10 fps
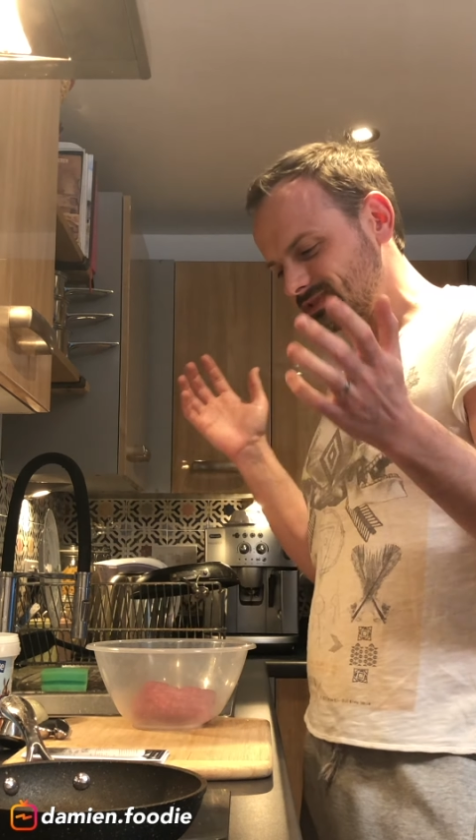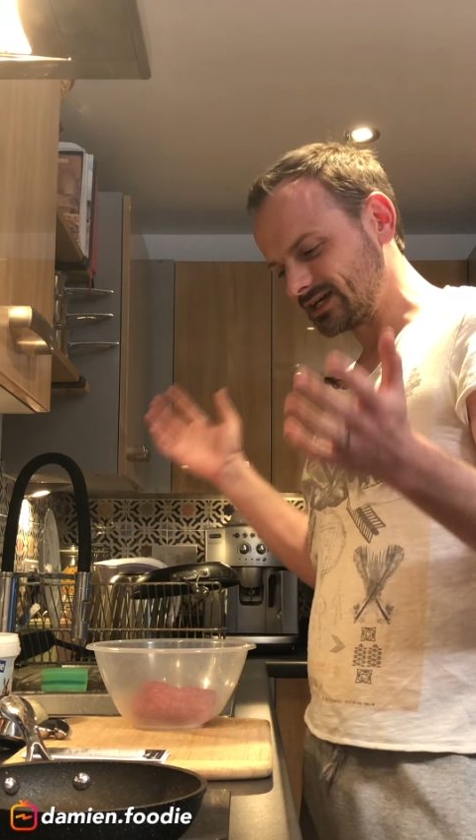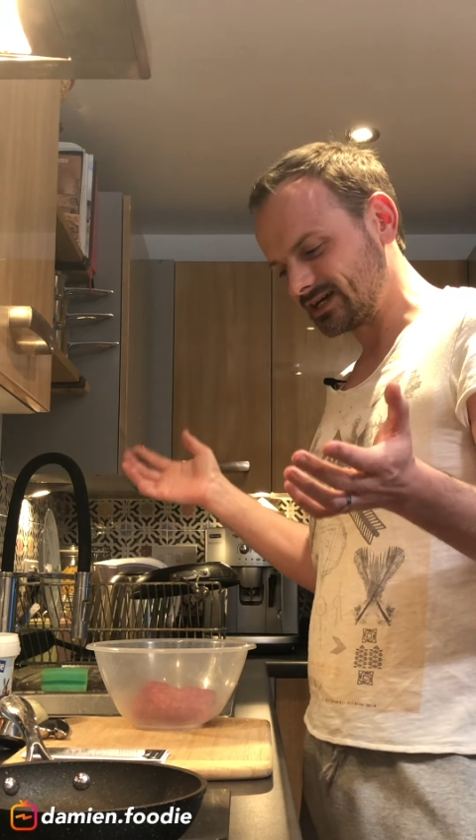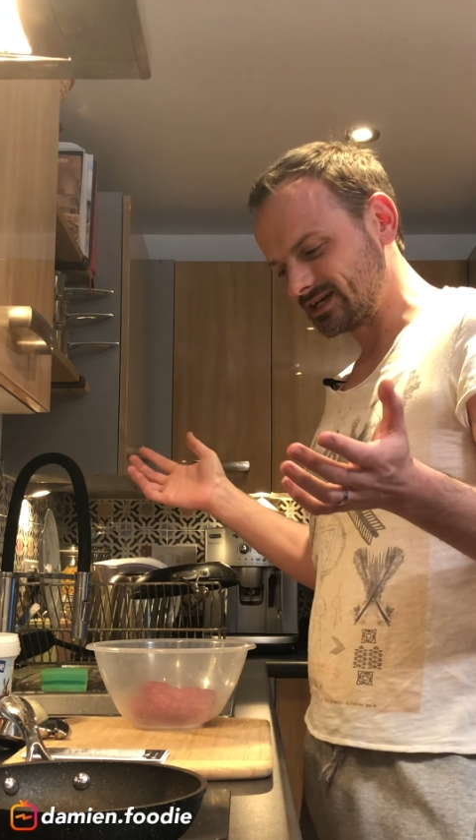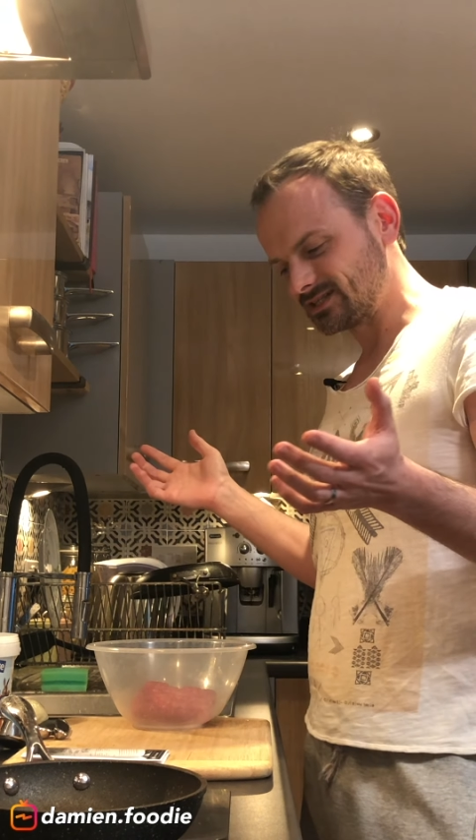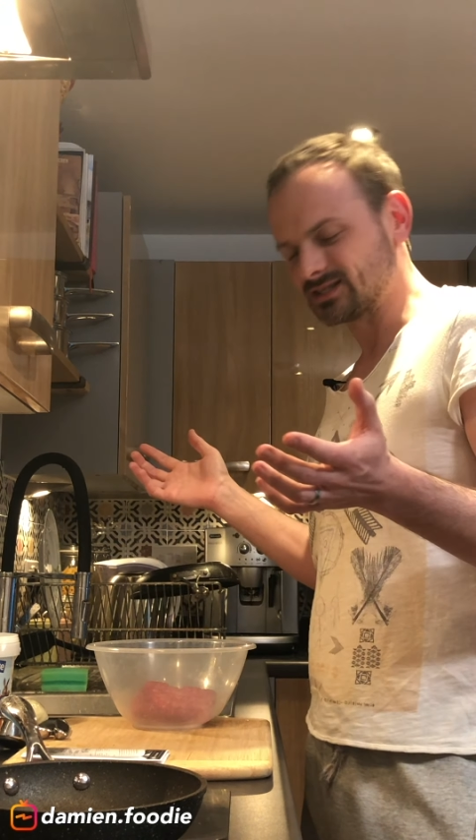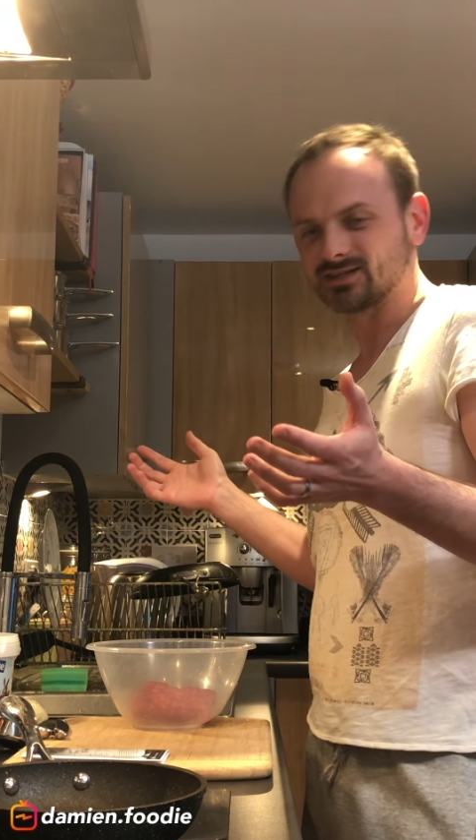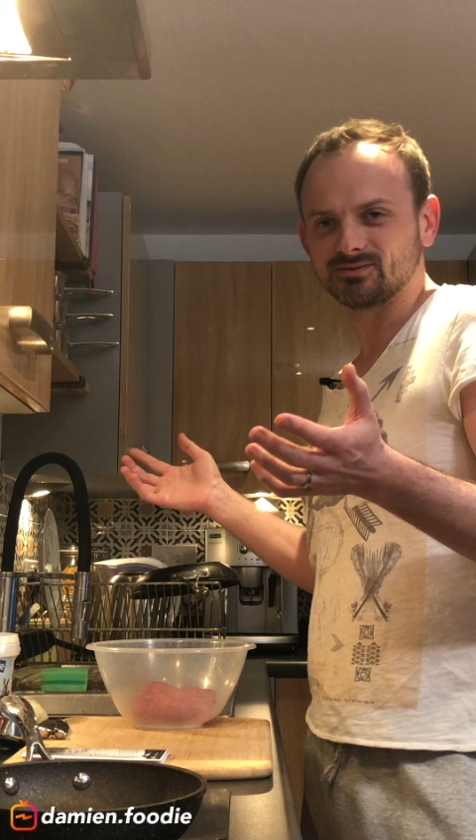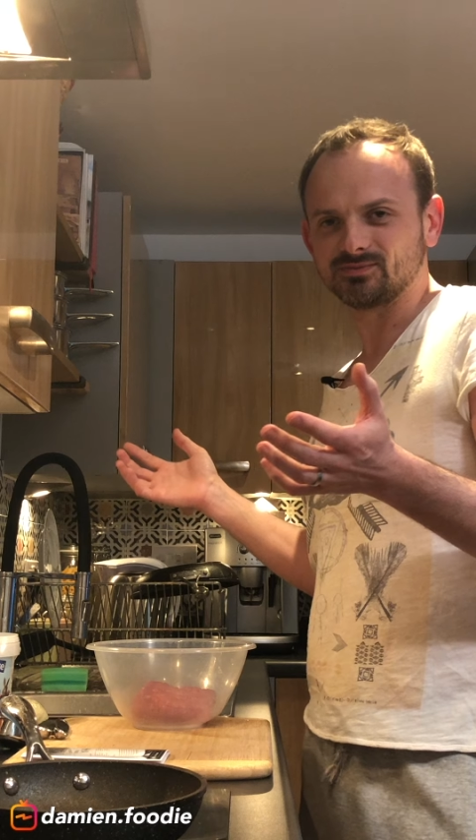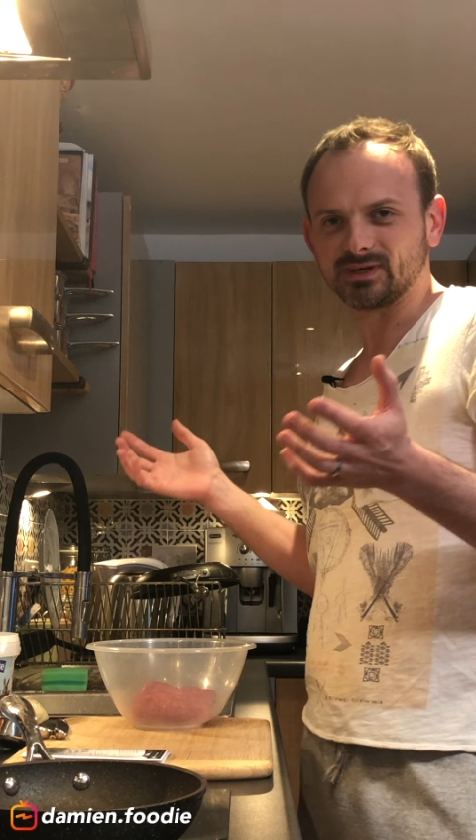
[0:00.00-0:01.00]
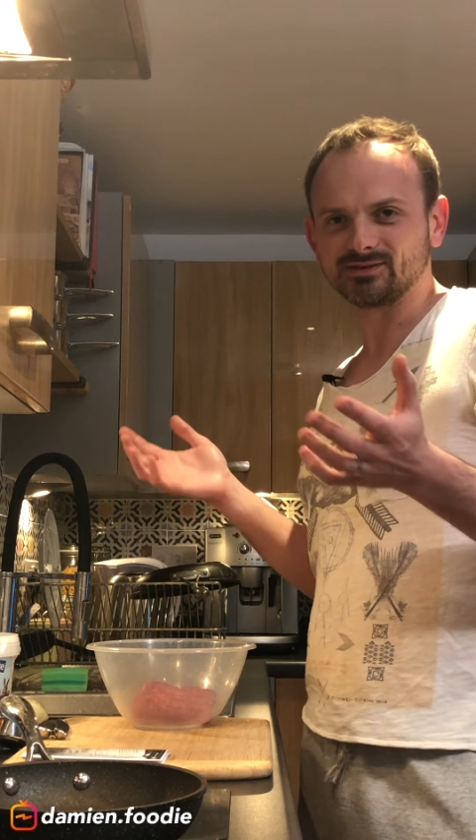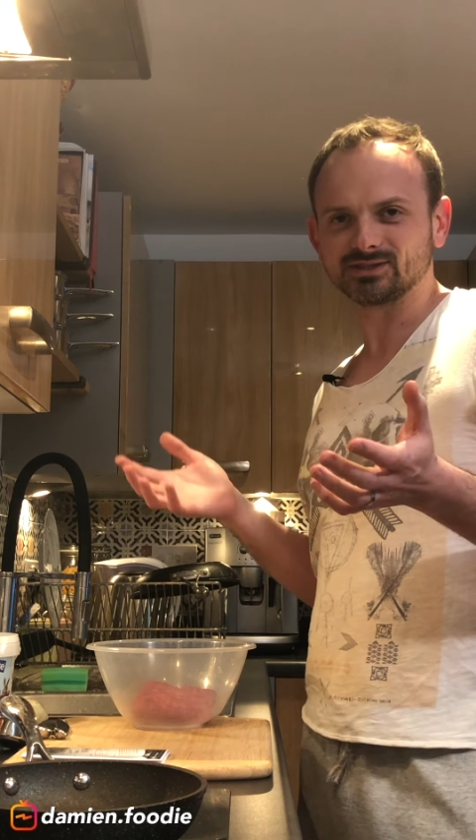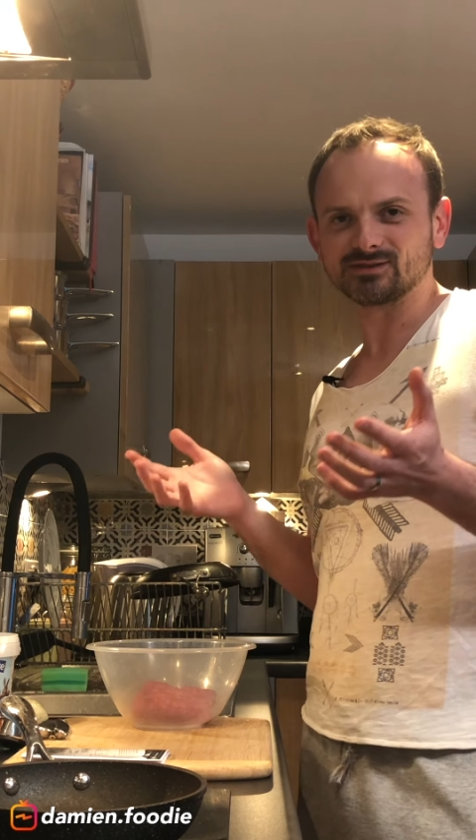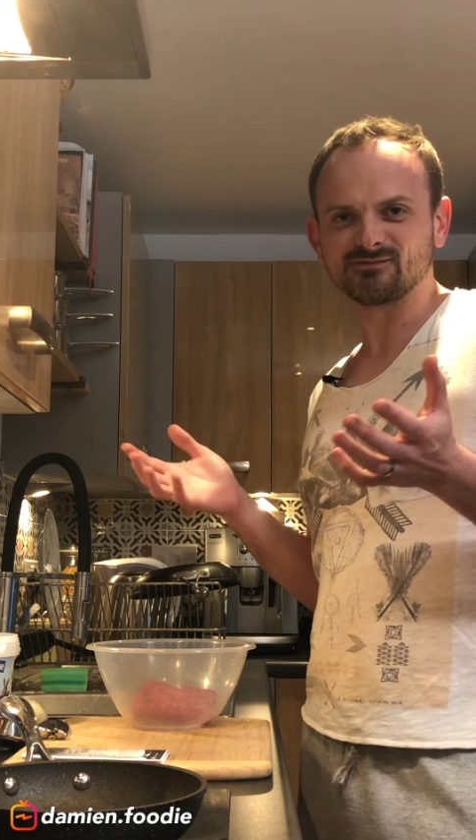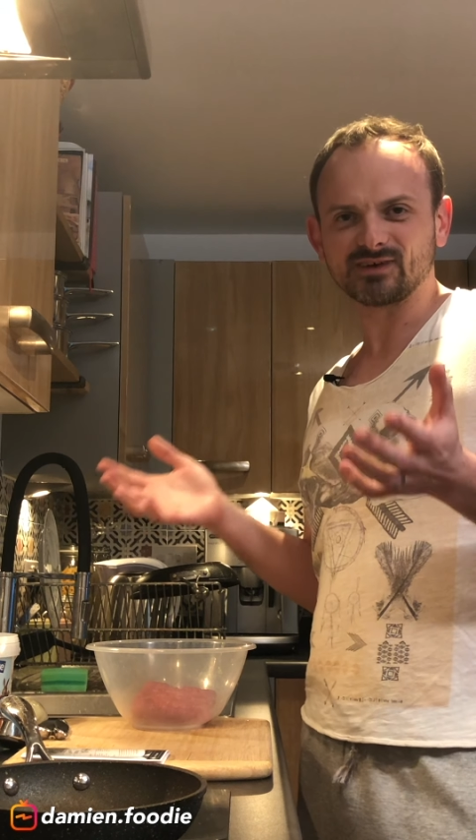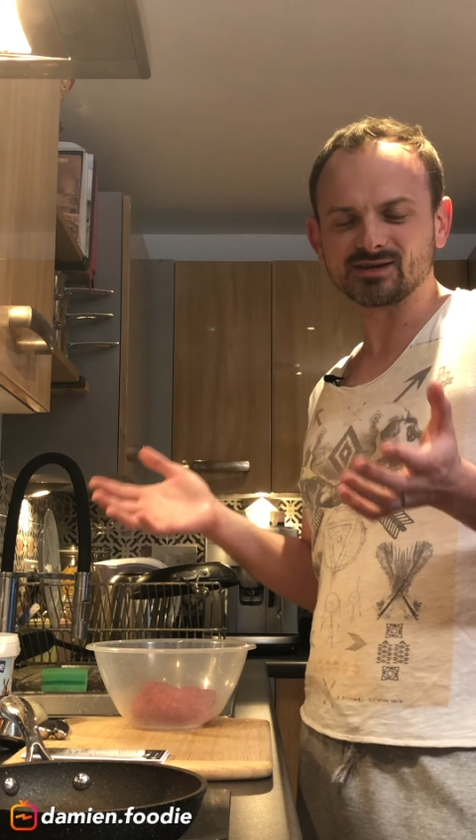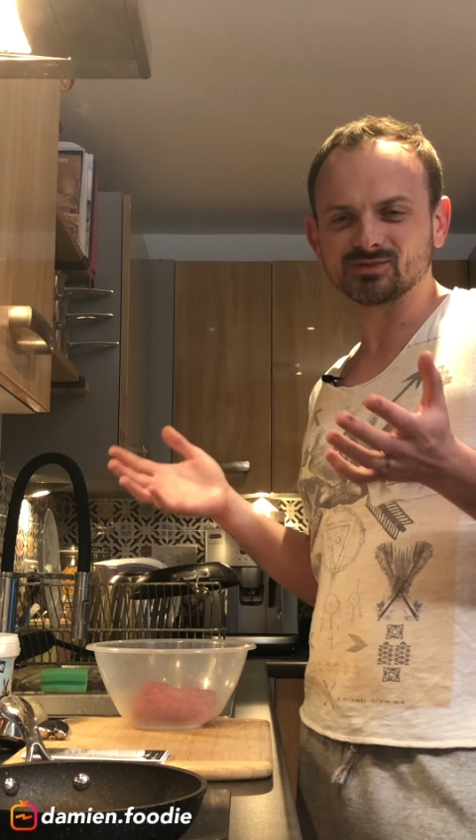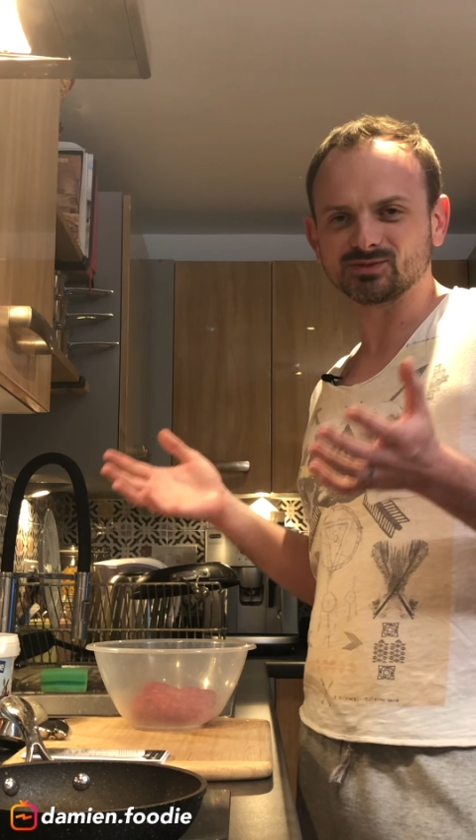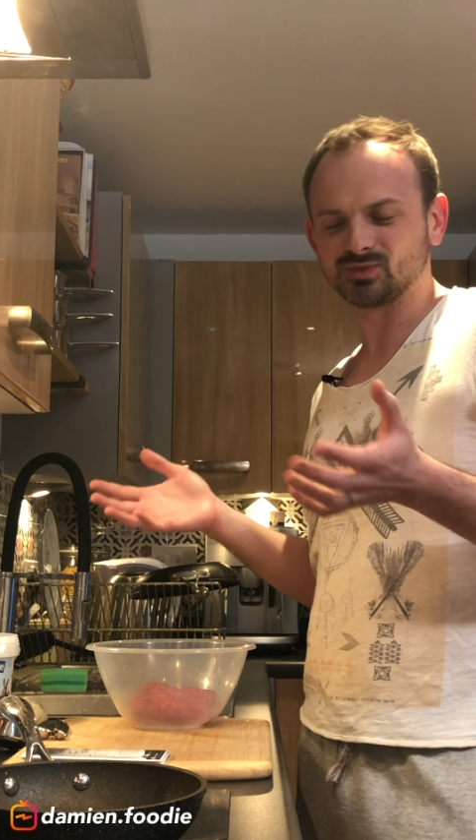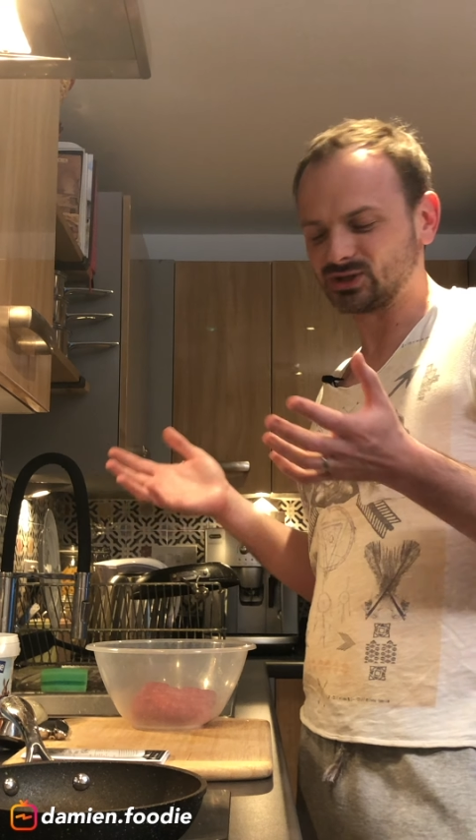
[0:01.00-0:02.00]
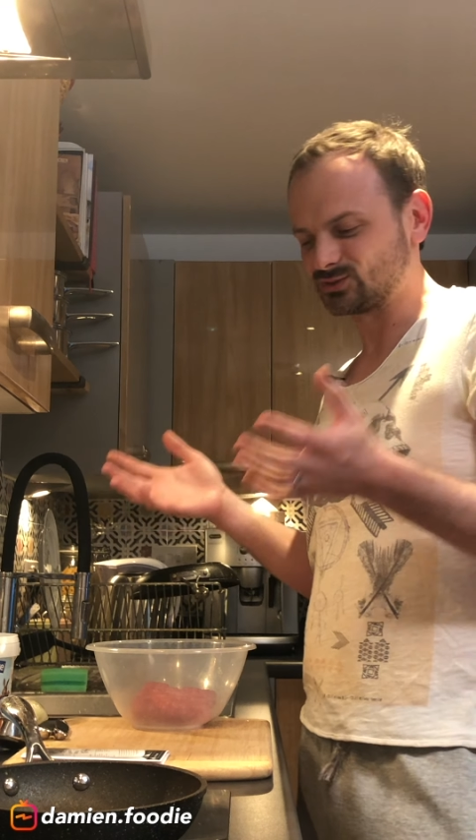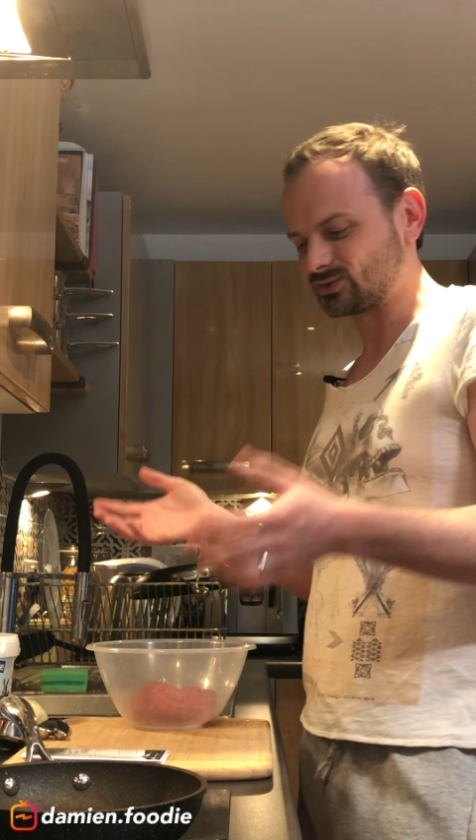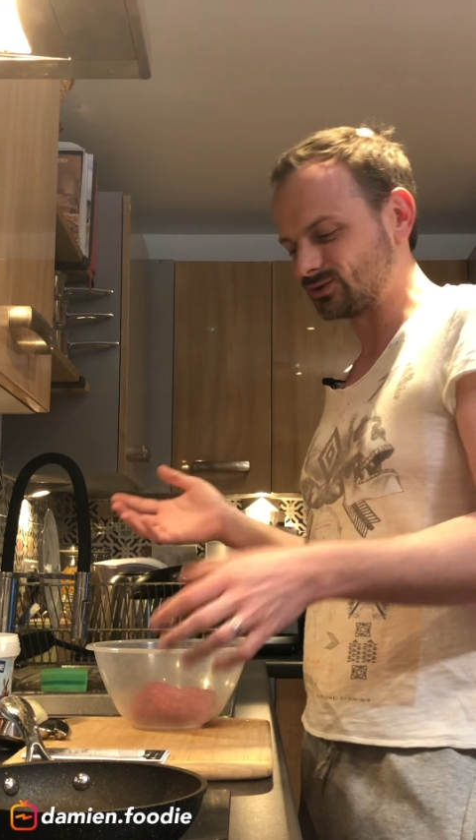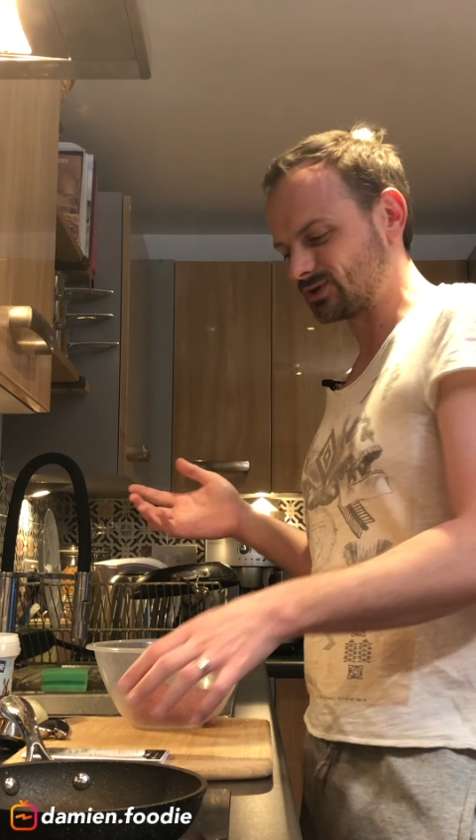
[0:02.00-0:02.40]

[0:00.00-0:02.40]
and there is the famous Burns Road